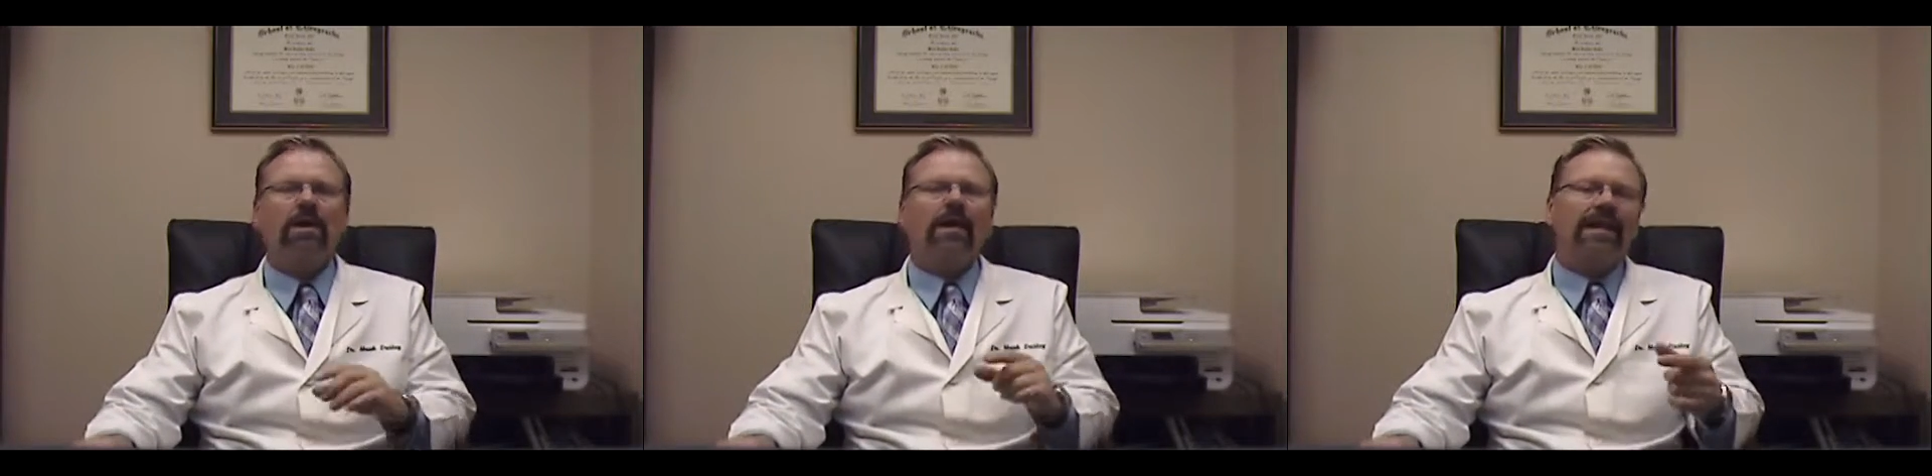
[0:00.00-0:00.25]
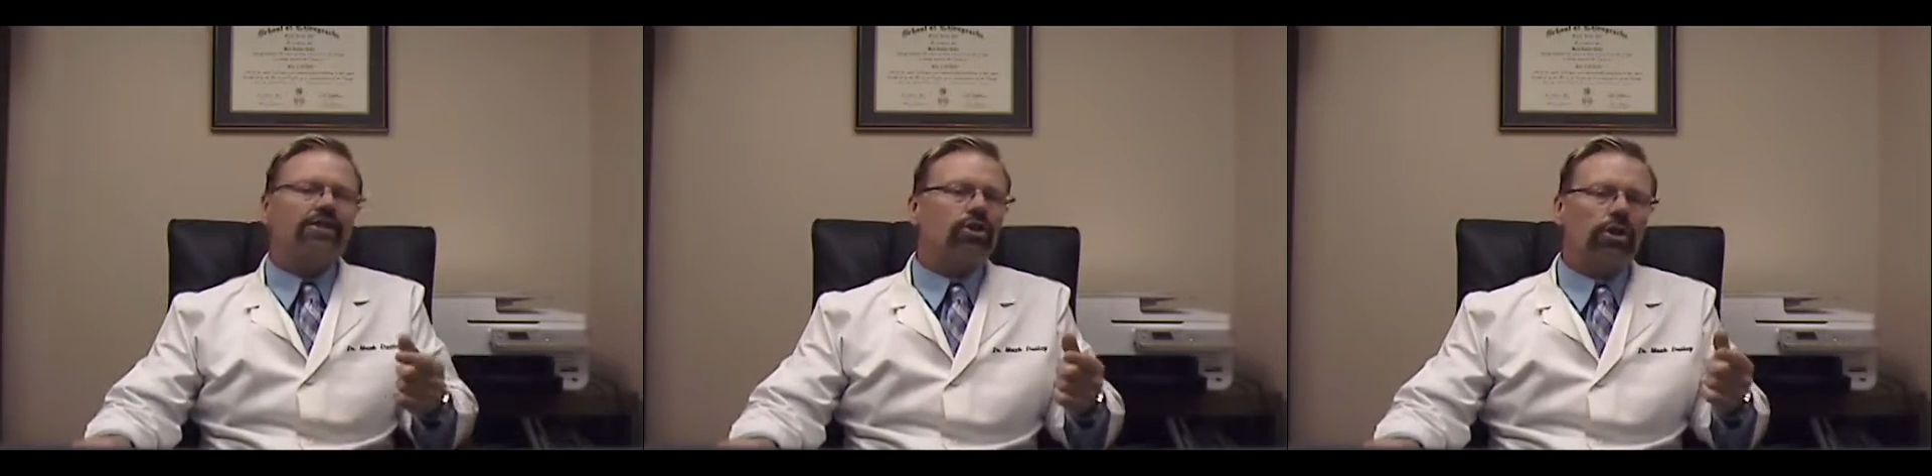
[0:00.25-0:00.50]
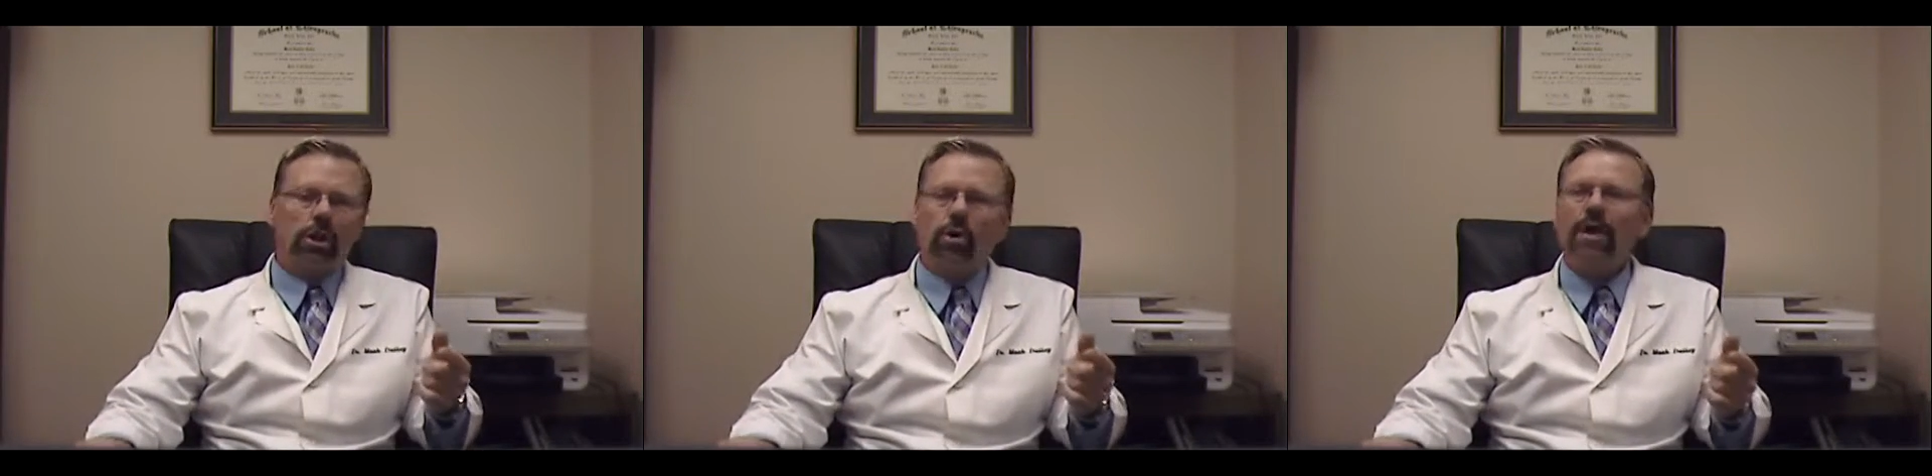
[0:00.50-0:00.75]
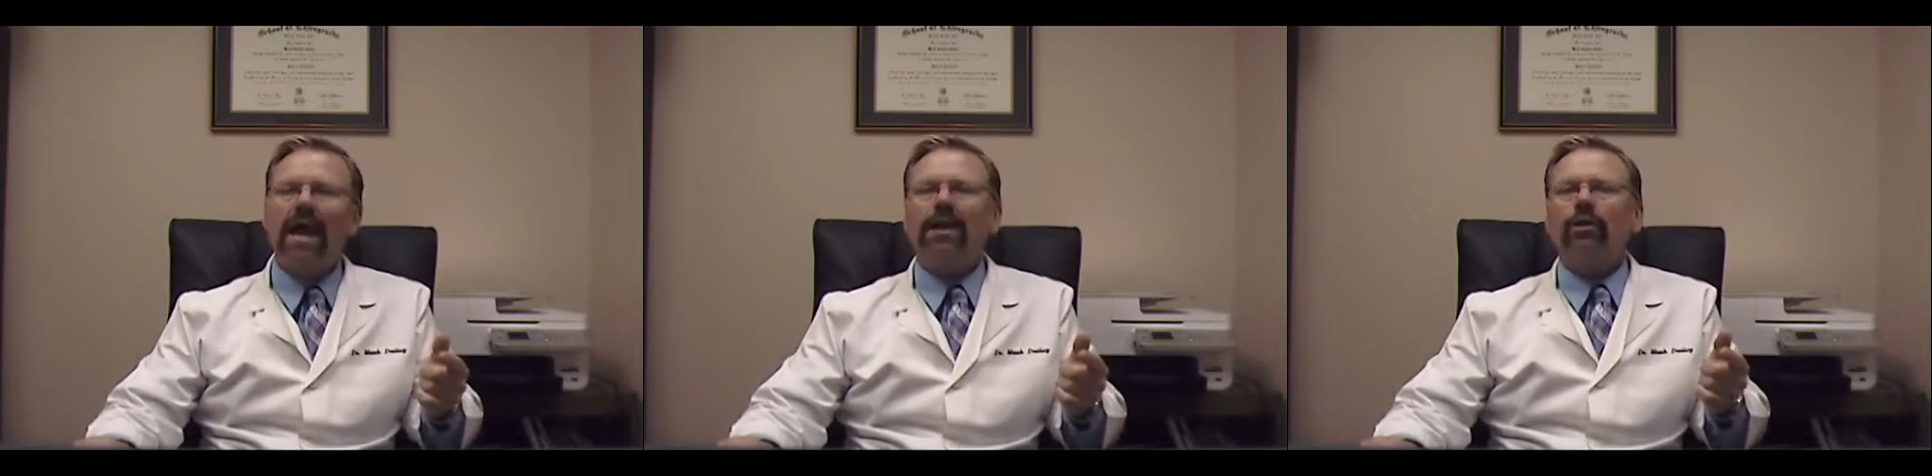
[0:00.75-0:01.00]
It's a
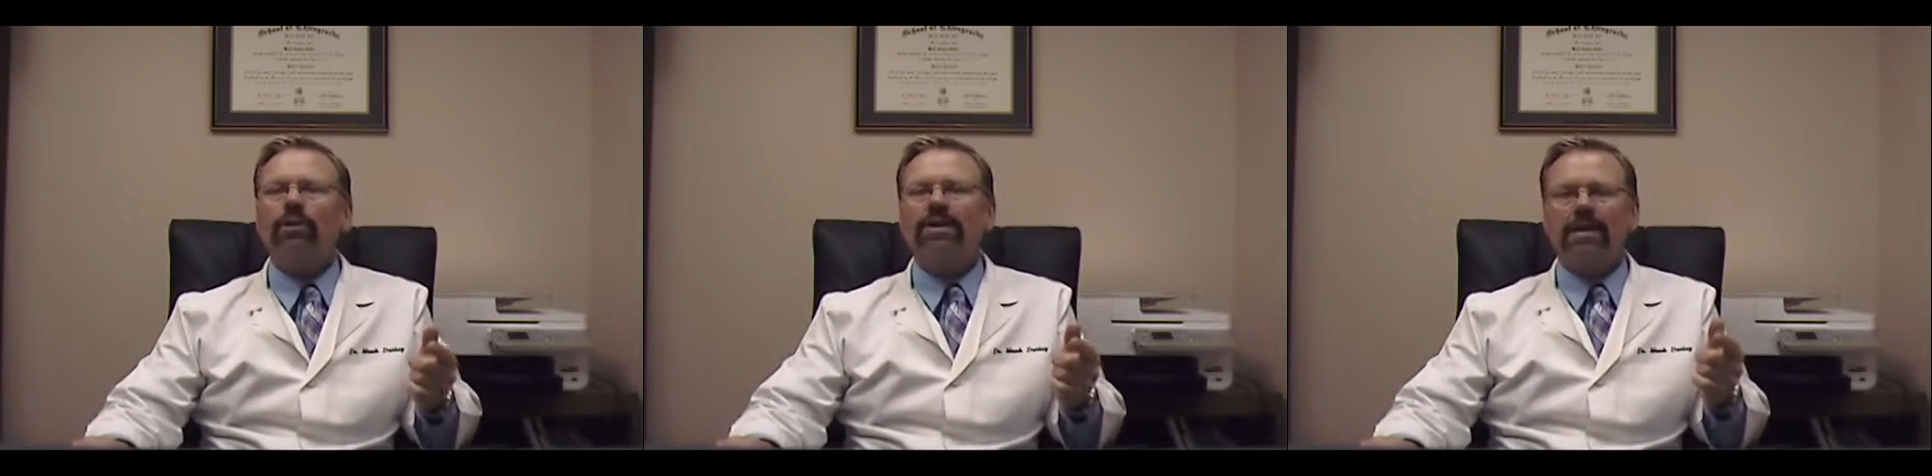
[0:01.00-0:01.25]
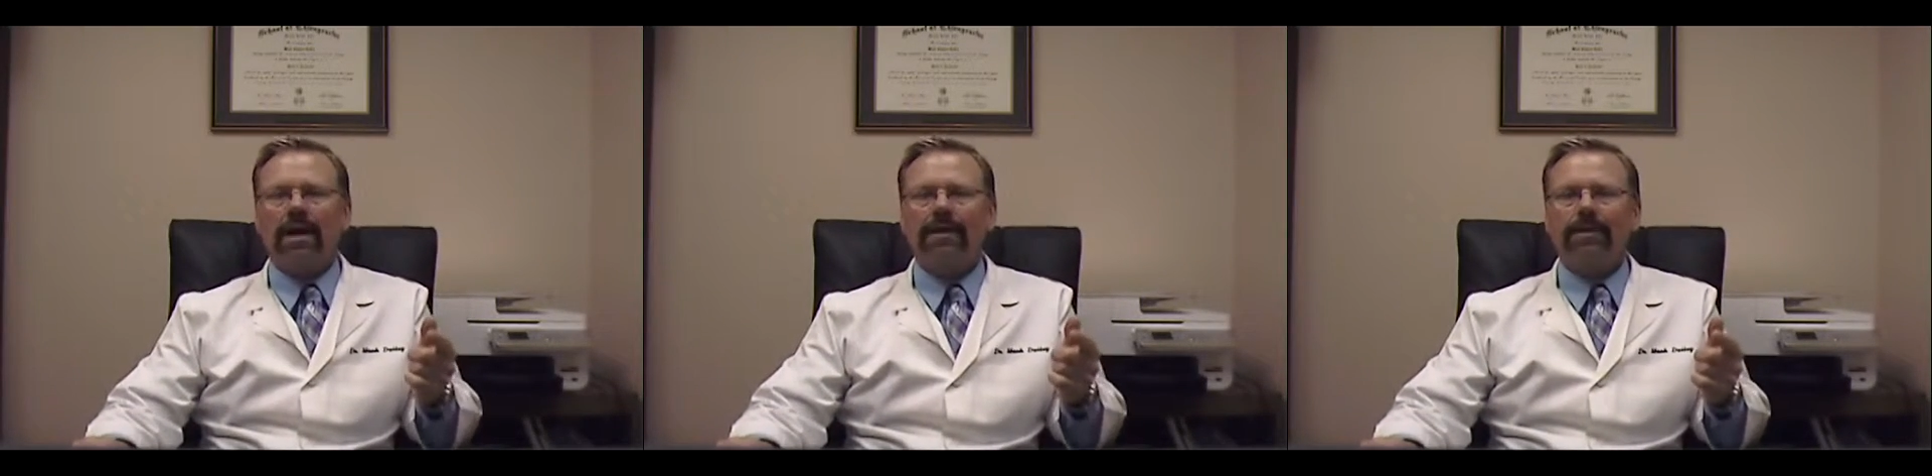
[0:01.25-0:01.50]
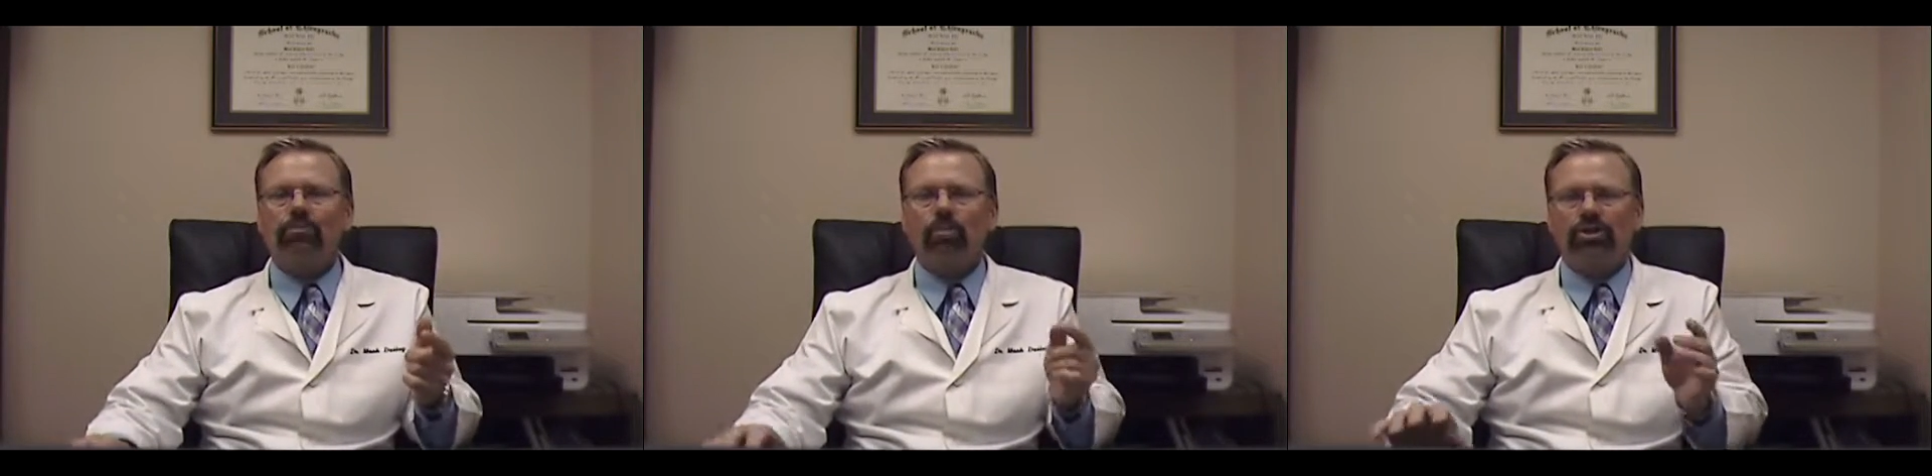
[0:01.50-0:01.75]
low-calorie diet,